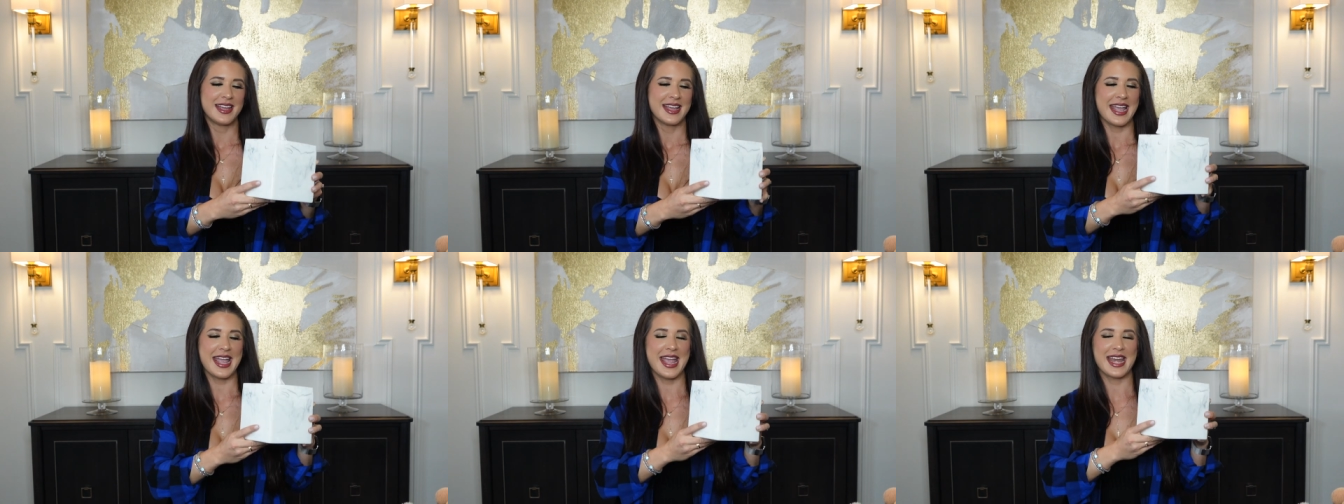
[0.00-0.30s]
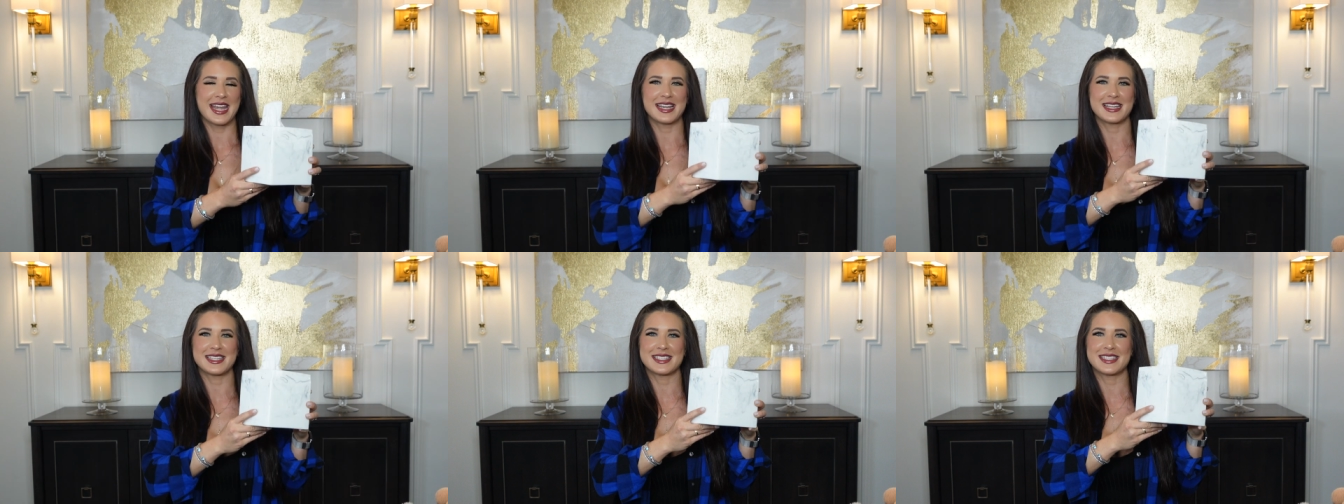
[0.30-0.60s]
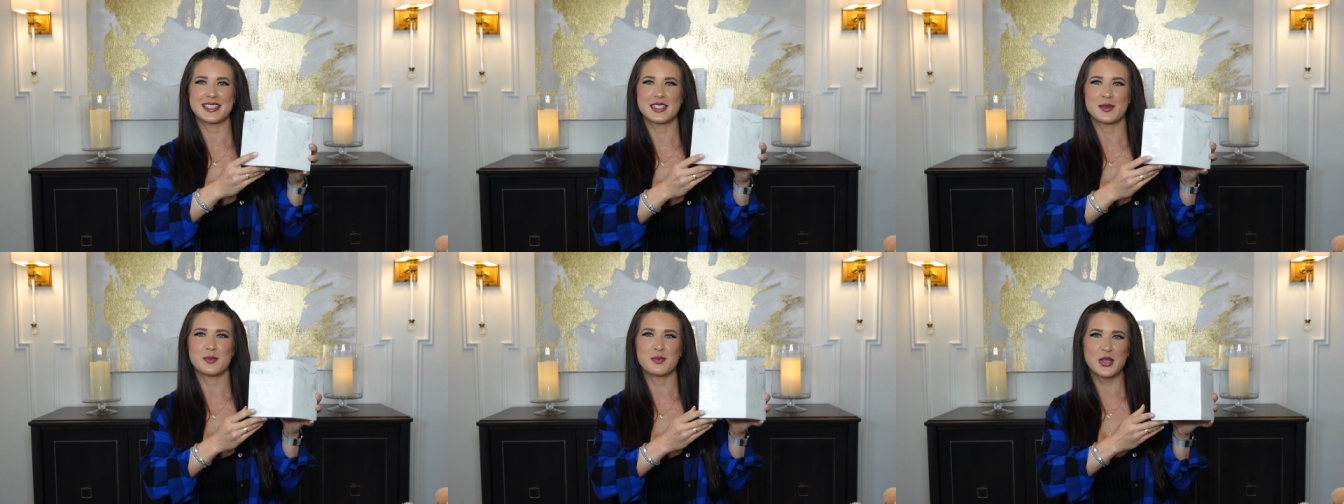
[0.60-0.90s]
and it is
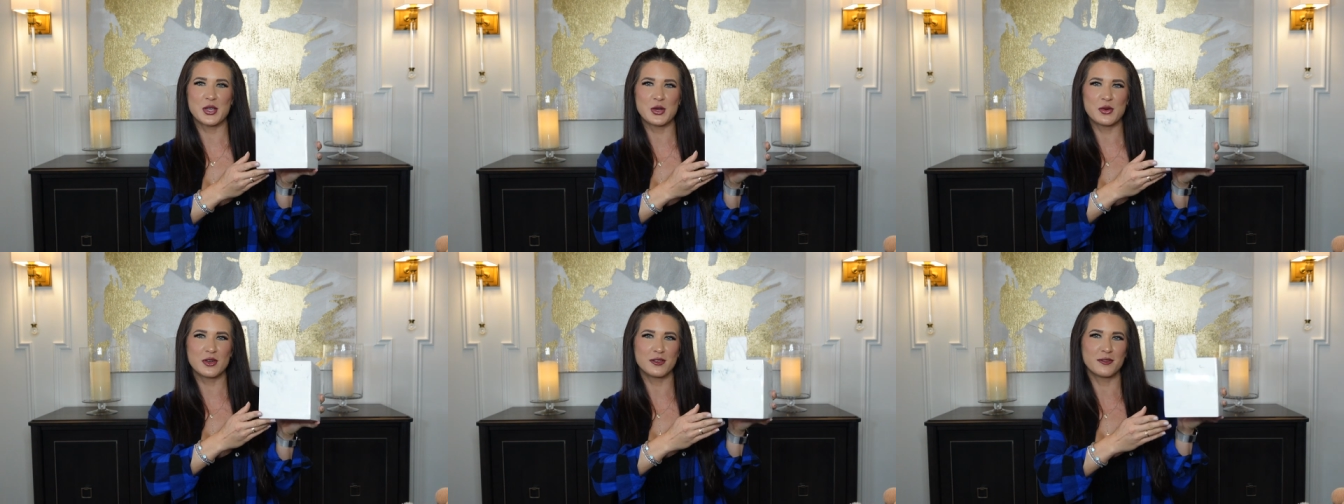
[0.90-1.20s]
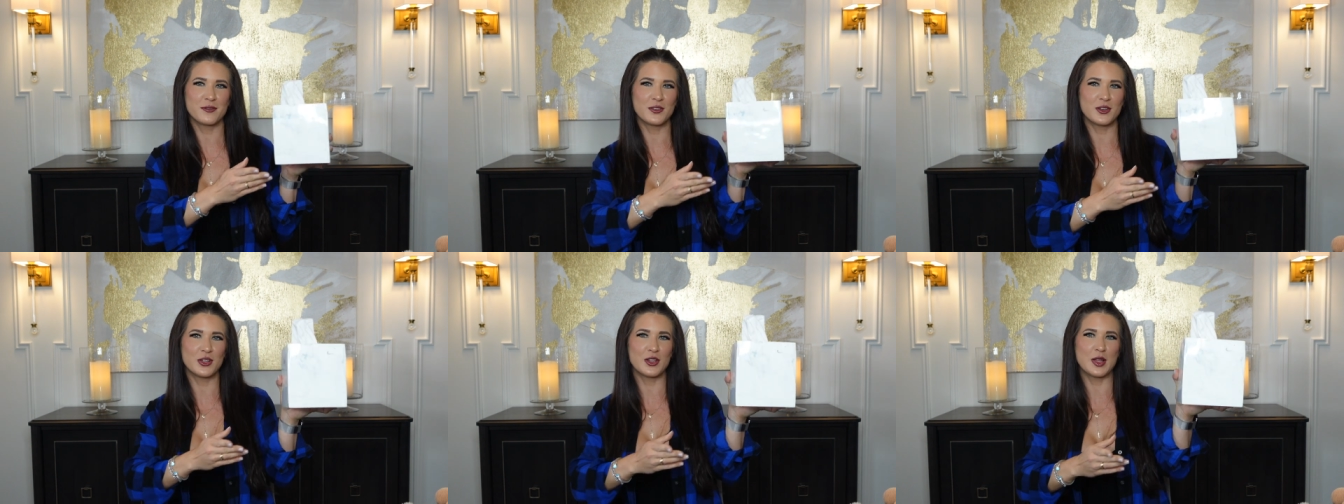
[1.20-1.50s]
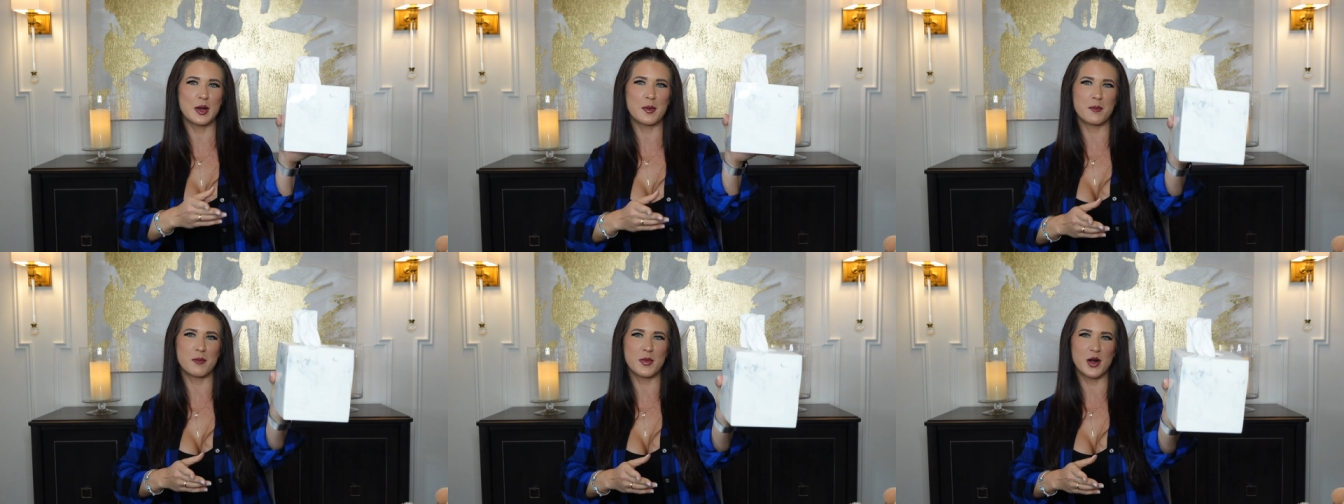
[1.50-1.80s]
this
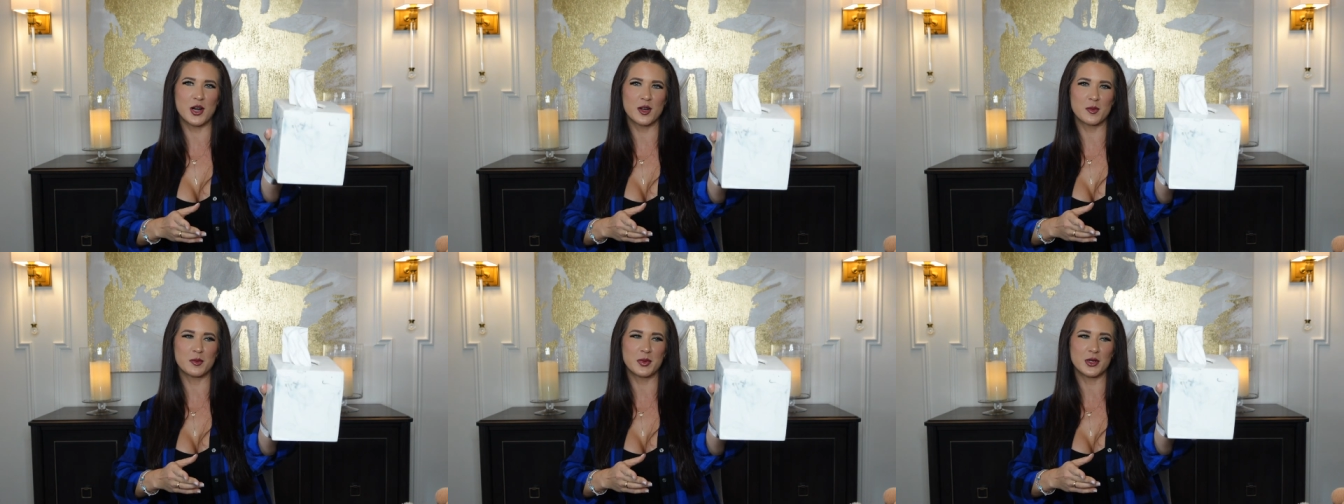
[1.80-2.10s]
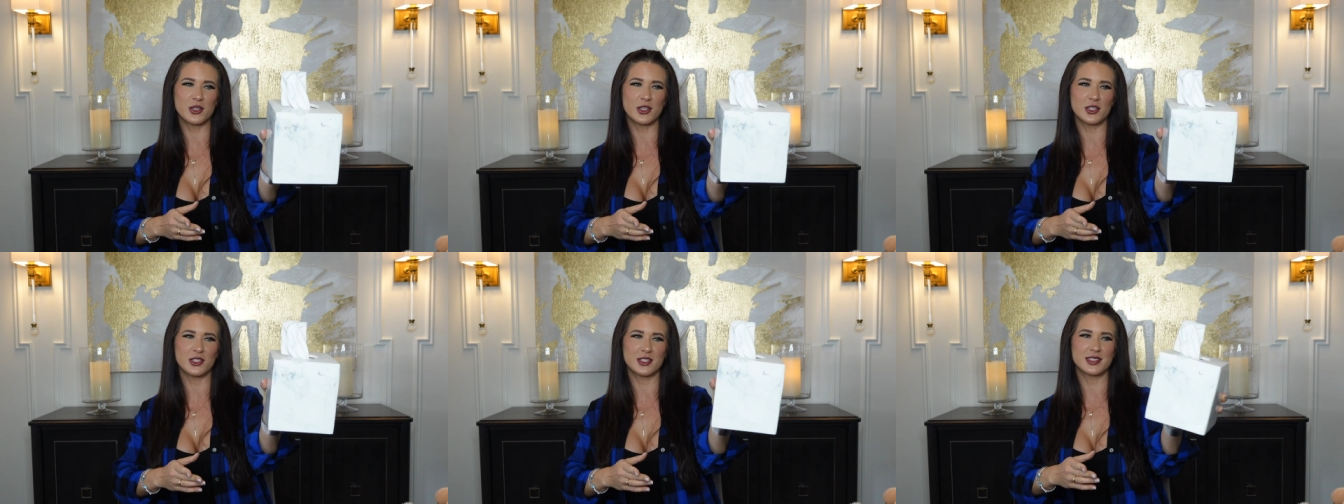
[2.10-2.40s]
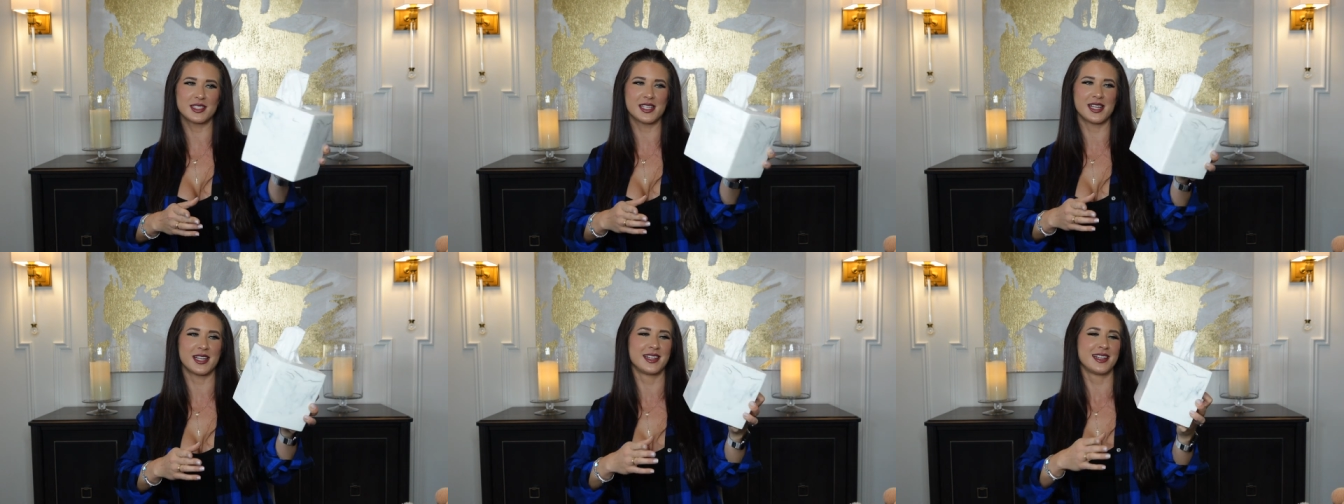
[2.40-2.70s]
beautiful
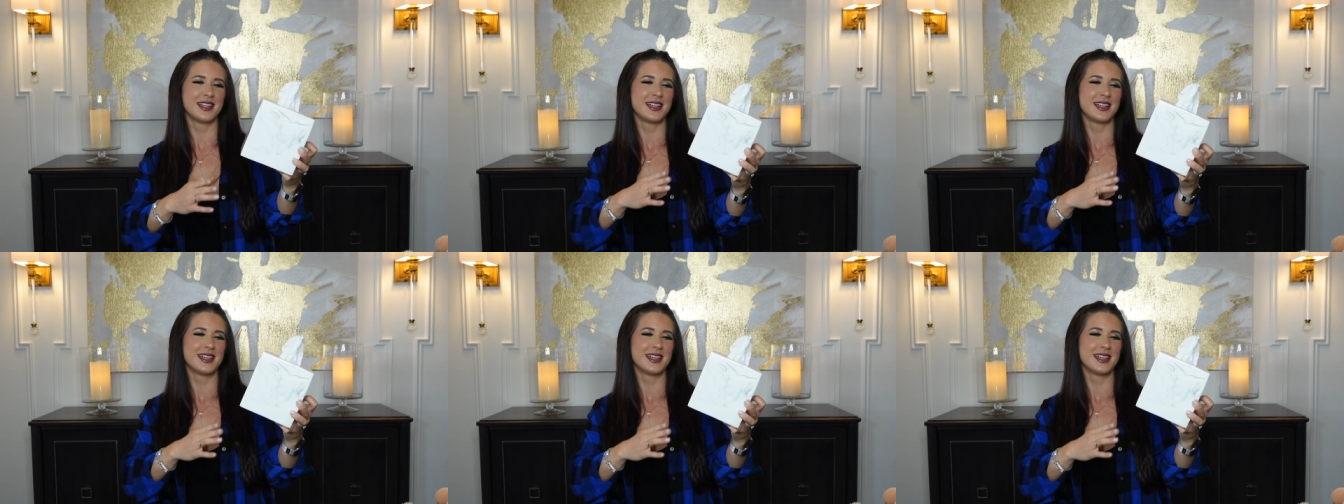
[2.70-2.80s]
marbled,